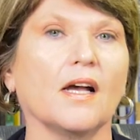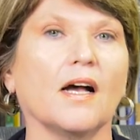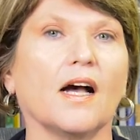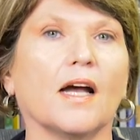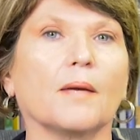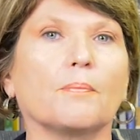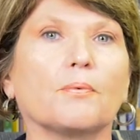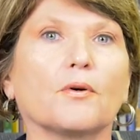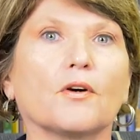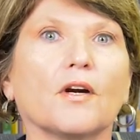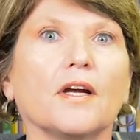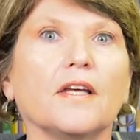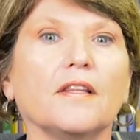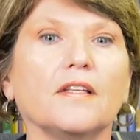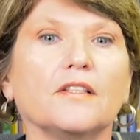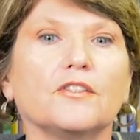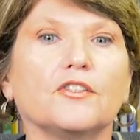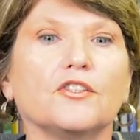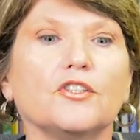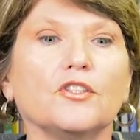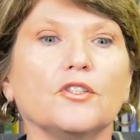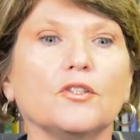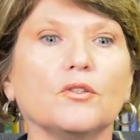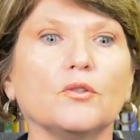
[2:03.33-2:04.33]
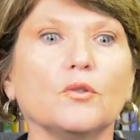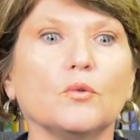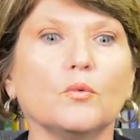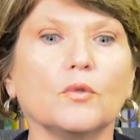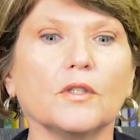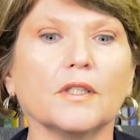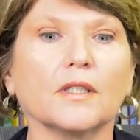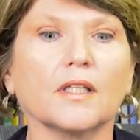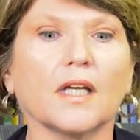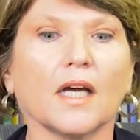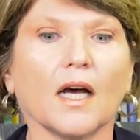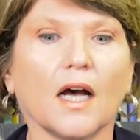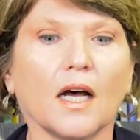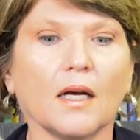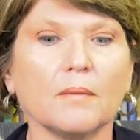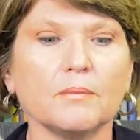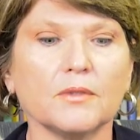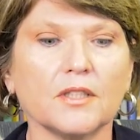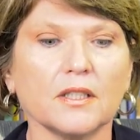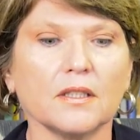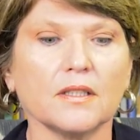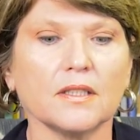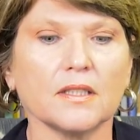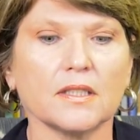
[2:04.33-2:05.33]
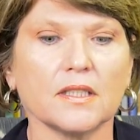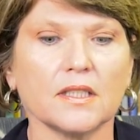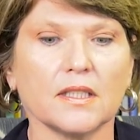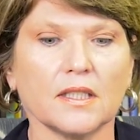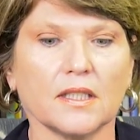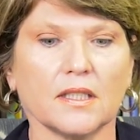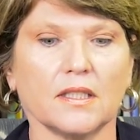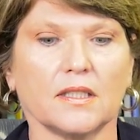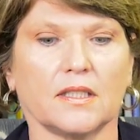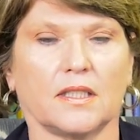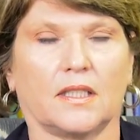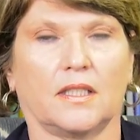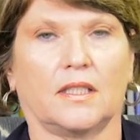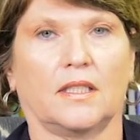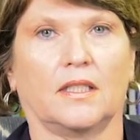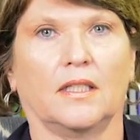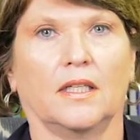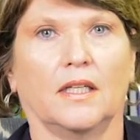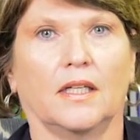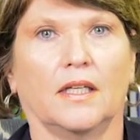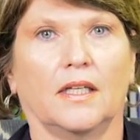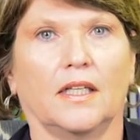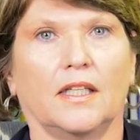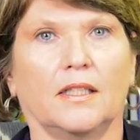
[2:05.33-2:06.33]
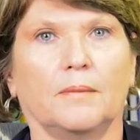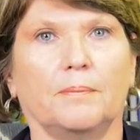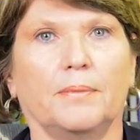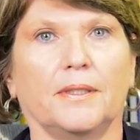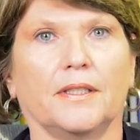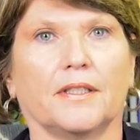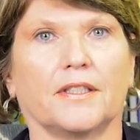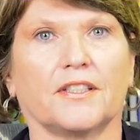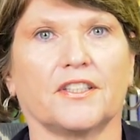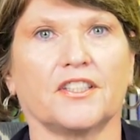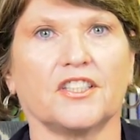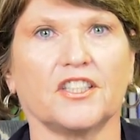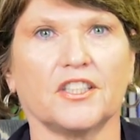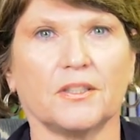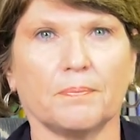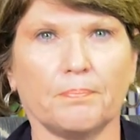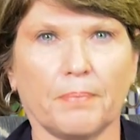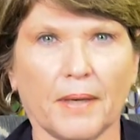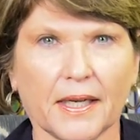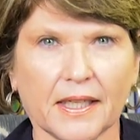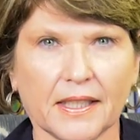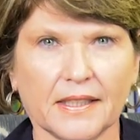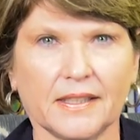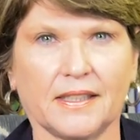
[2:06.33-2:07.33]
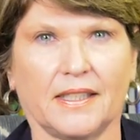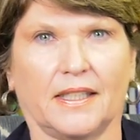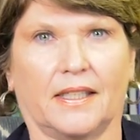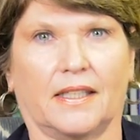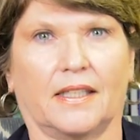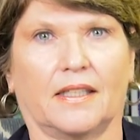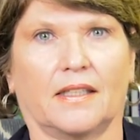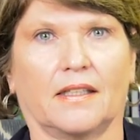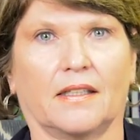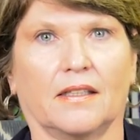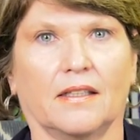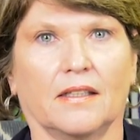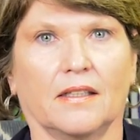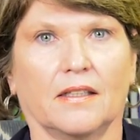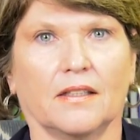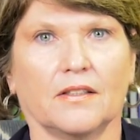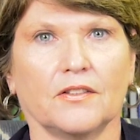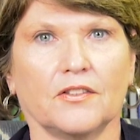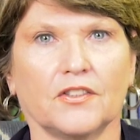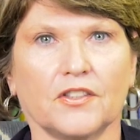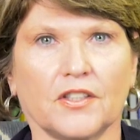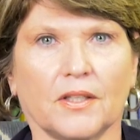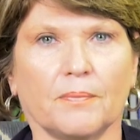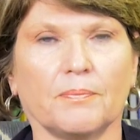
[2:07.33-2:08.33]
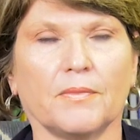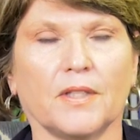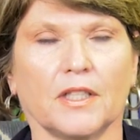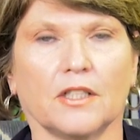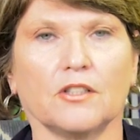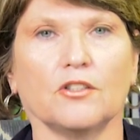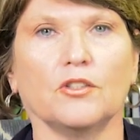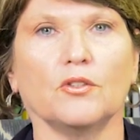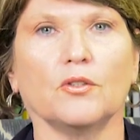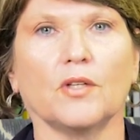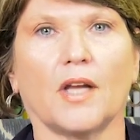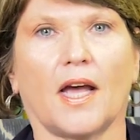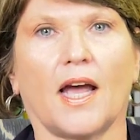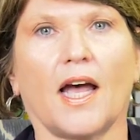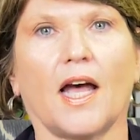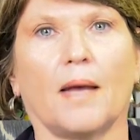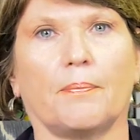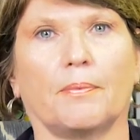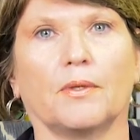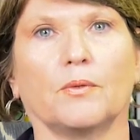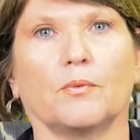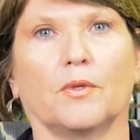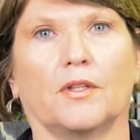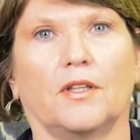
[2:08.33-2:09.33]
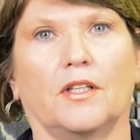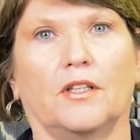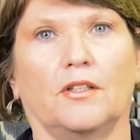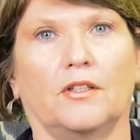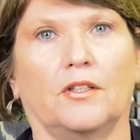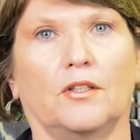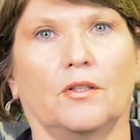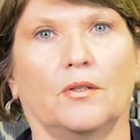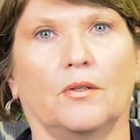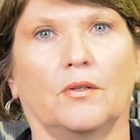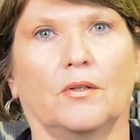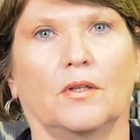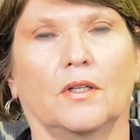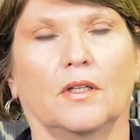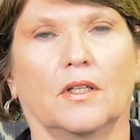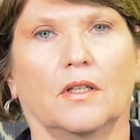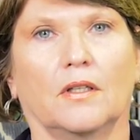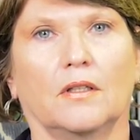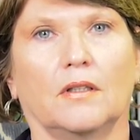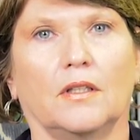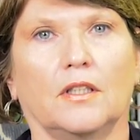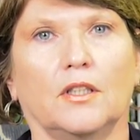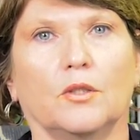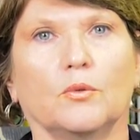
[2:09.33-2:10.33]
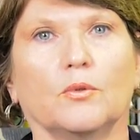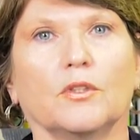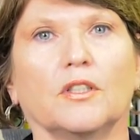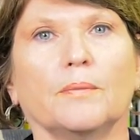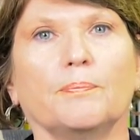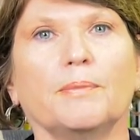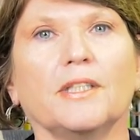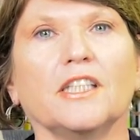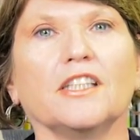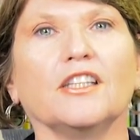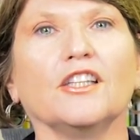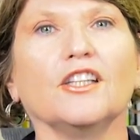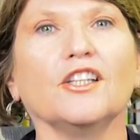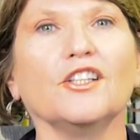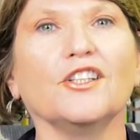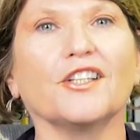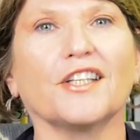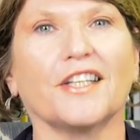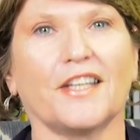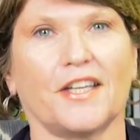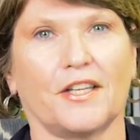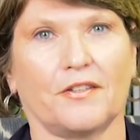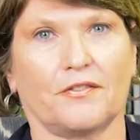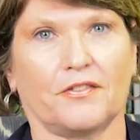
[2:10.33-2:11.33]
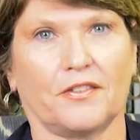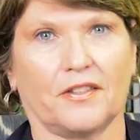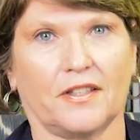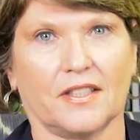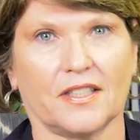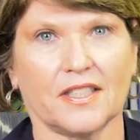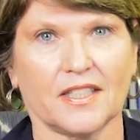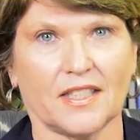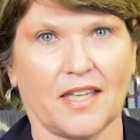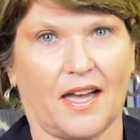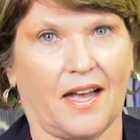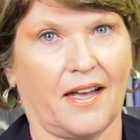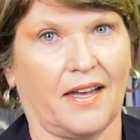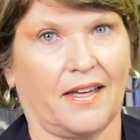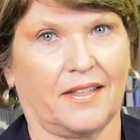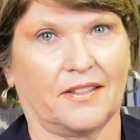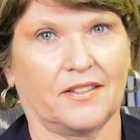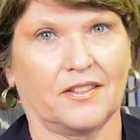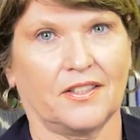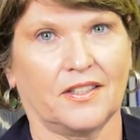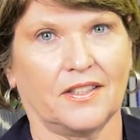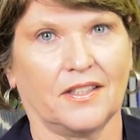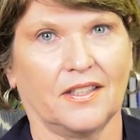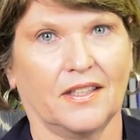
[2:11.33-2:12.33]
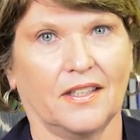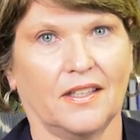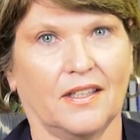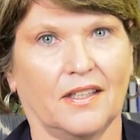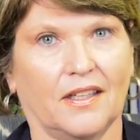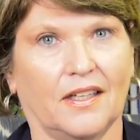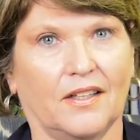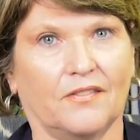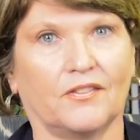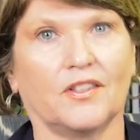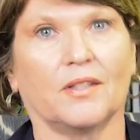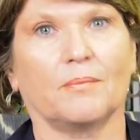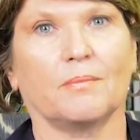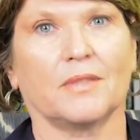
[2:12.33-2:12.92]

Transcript: I pray that you would come to this season and be expecting something new to happen within you, that you would be looking for the signs of the